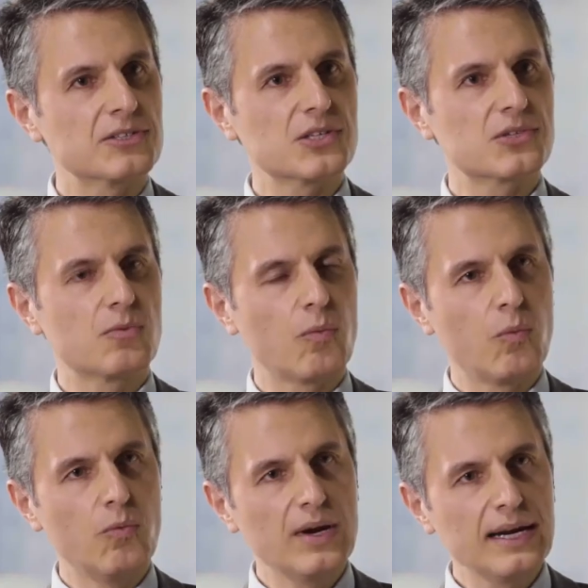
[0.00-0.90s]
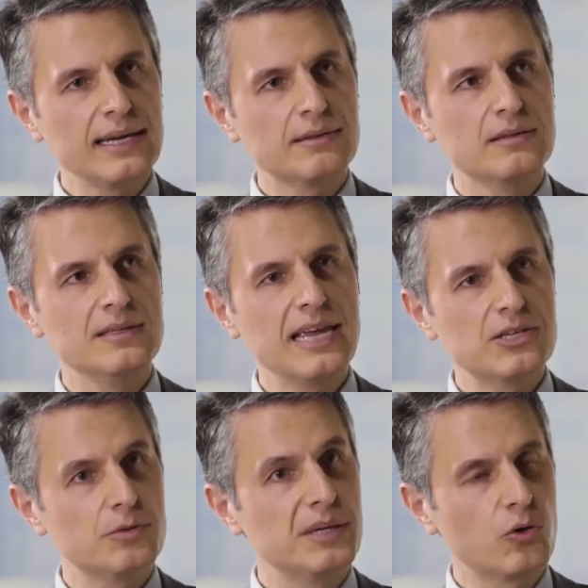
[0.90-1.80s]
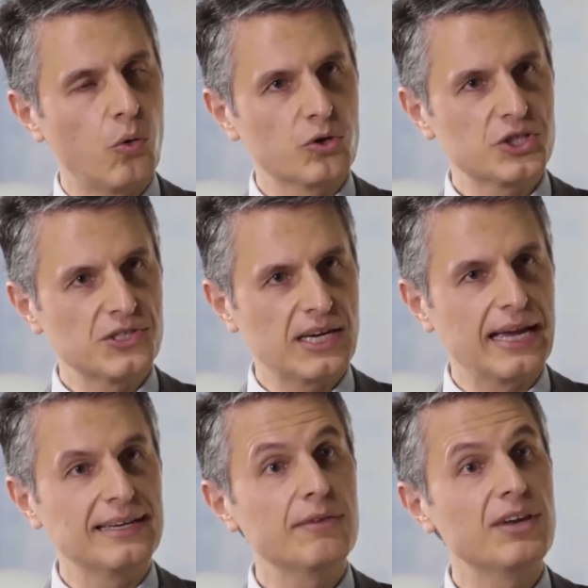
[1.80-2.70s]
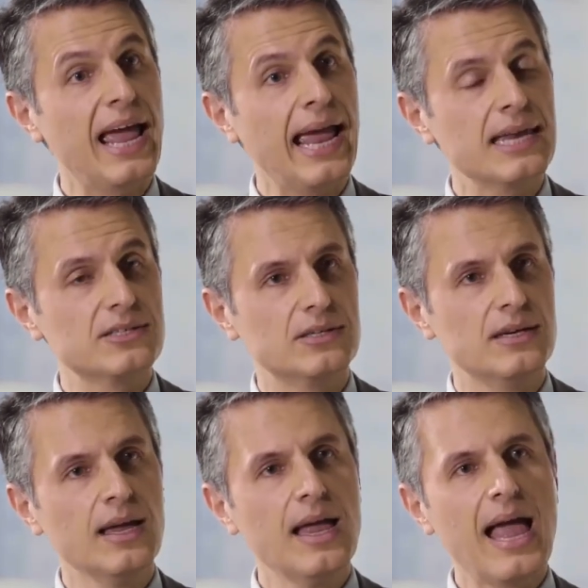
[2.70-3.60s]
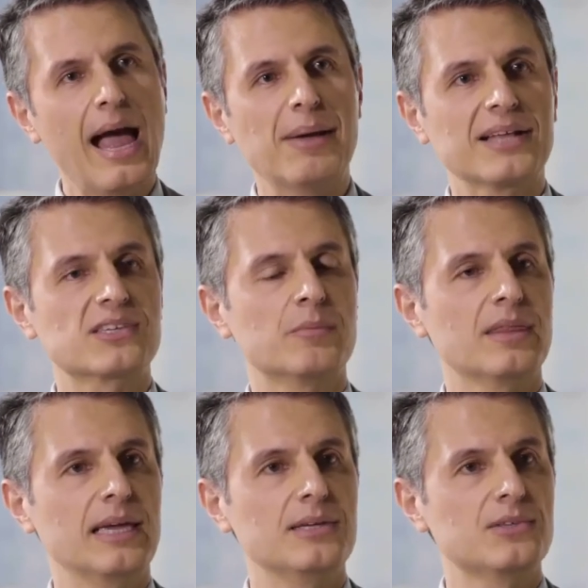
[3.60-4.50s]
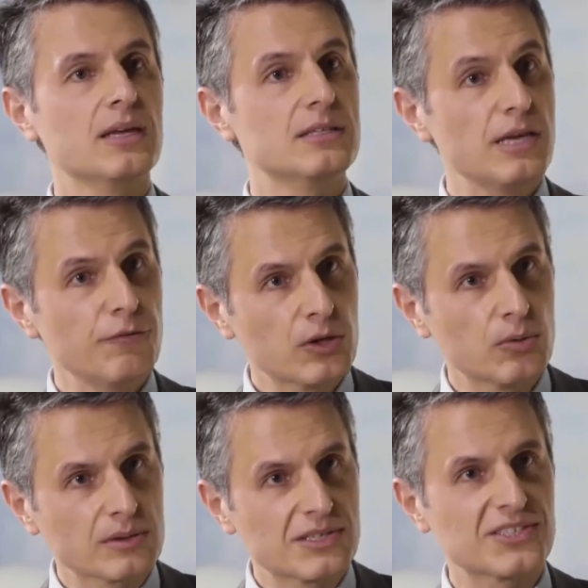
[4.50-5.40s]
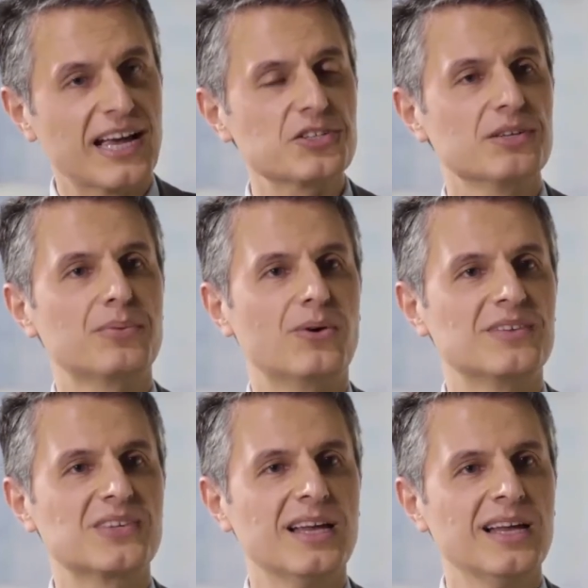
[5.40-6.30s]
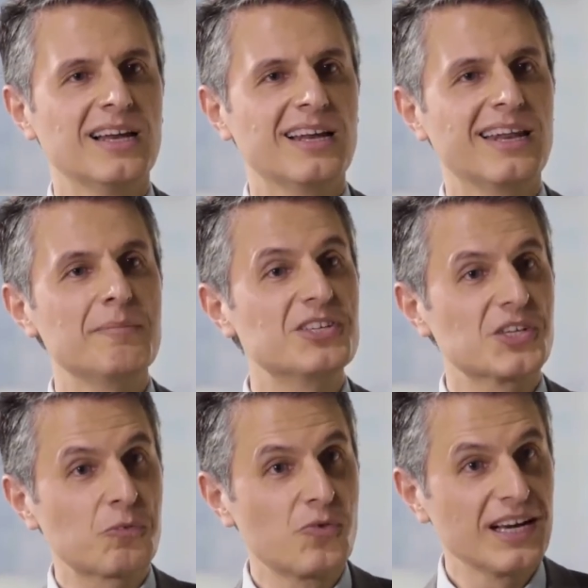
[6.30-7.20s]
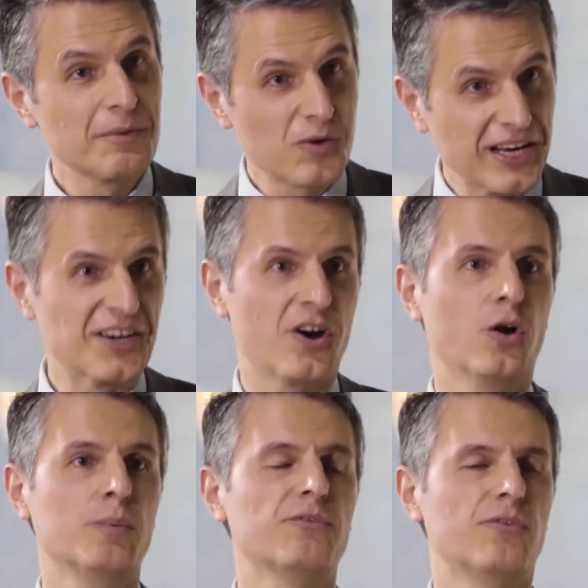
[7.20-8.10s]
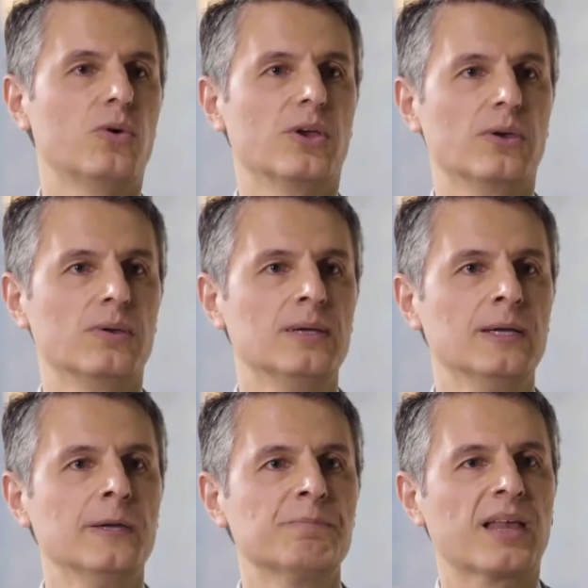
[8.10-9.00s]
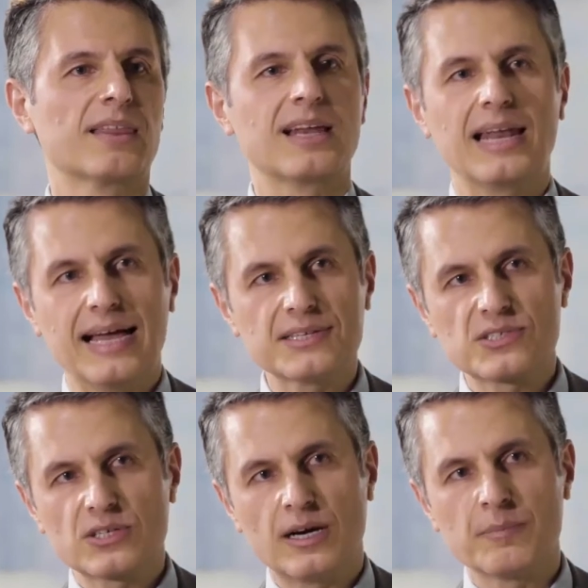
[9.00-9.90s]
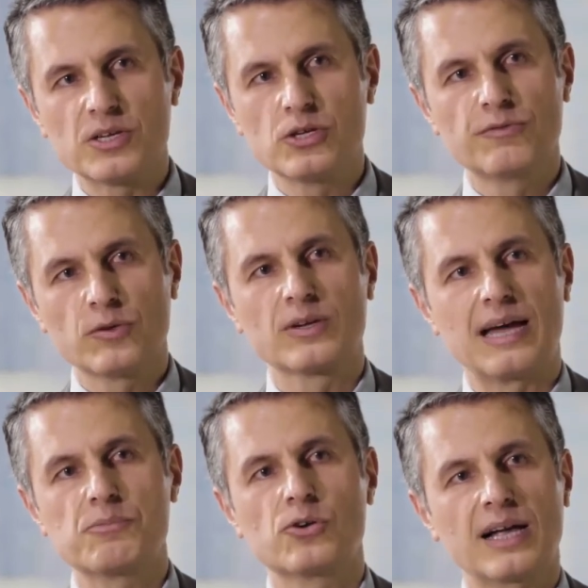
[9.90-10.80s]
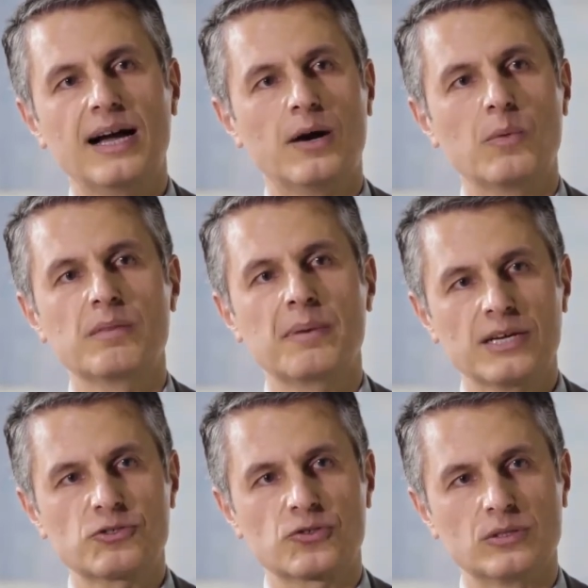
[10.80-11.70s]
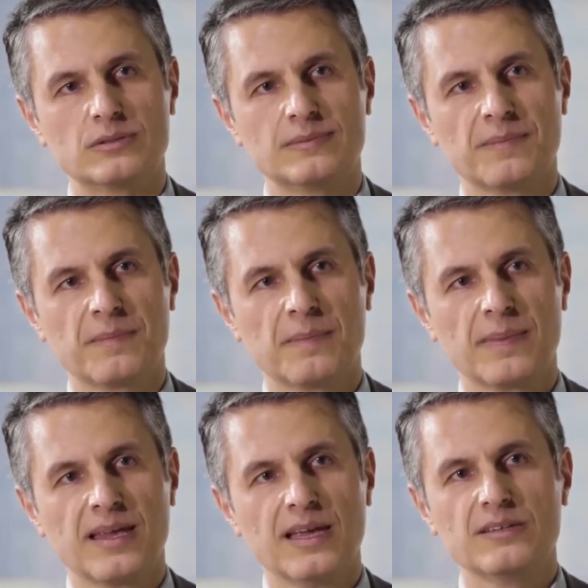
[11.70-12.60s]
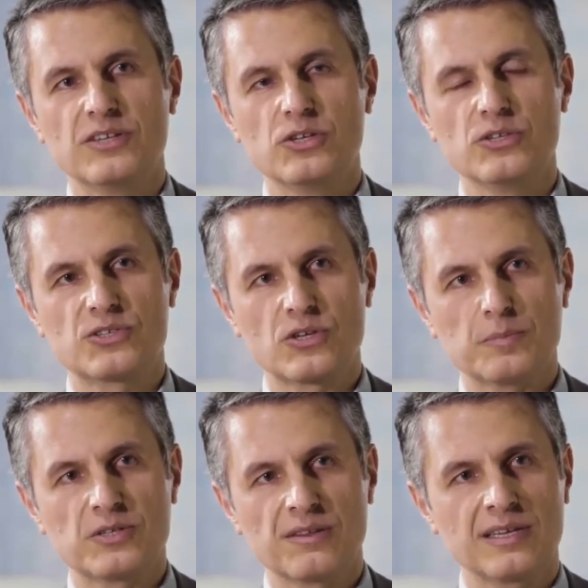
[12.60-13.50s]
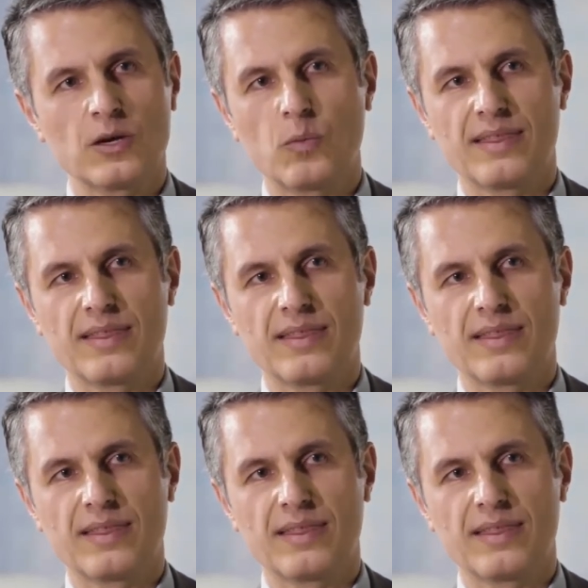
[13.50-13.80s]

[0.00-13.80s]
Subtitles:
I just really need to be cautious here and even-handed about some of these difficult discussion points. Let me just really bring it home for you. The last time that you filled up your car with petrol, did you stop to think